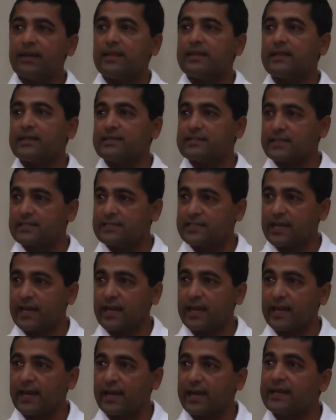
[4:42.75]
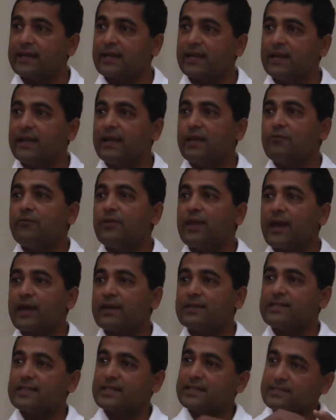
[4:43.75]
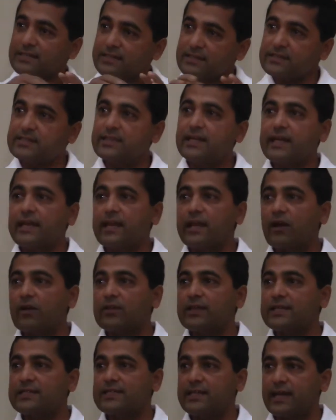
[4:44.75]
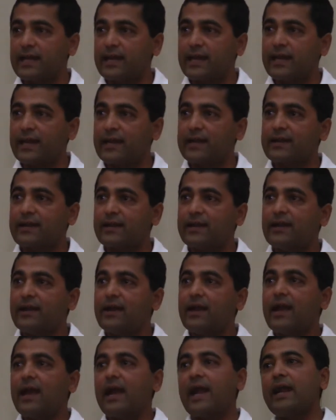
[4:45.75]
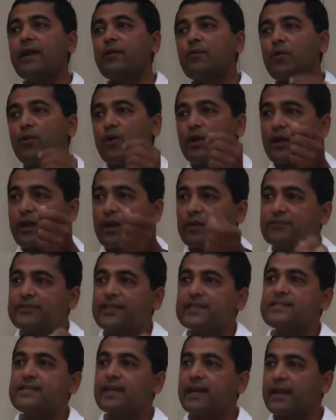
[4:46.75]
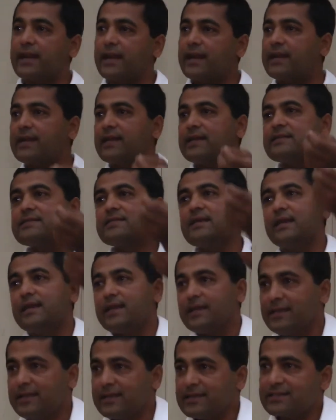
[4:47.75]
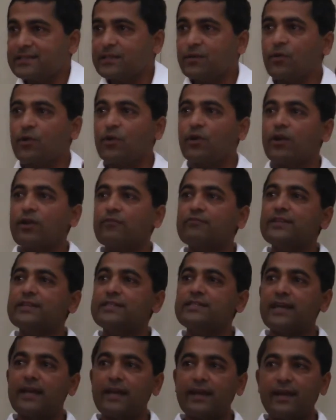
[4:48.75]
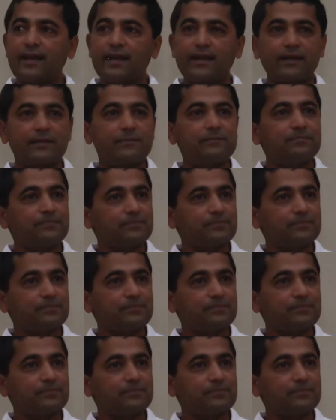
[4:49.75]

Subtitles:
There is a chariot. We are just sitting on the chariot. And owner of the chariot he is the owner of the chariot.